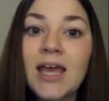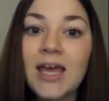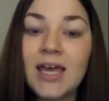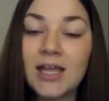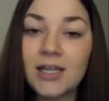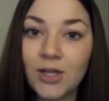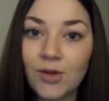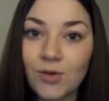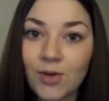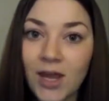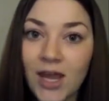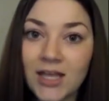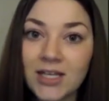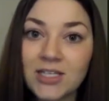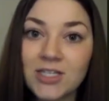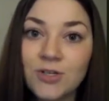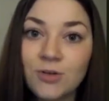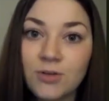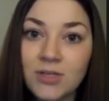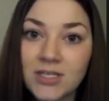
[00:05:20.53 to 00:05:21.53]
located
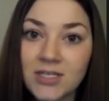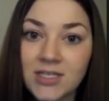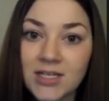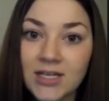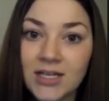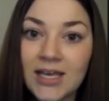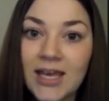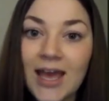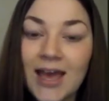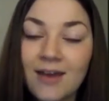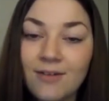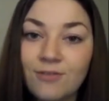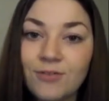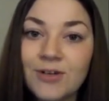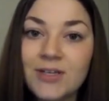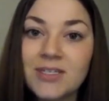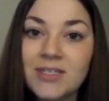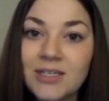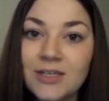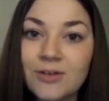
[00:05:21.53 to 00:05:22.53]
to the city
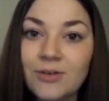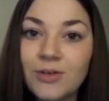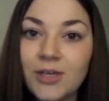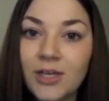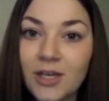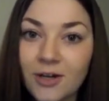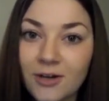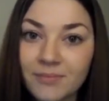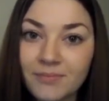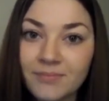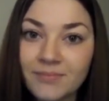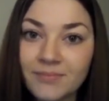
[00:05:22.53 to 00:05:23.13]
every single year.